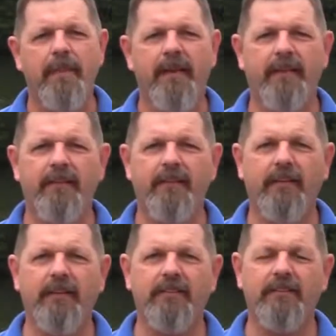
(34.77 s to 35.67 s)
It
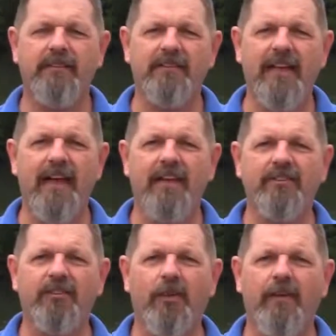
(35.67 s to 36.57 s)
is
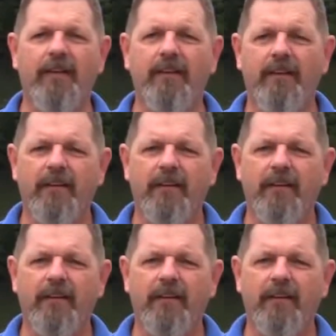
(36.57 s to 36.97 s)
designed so that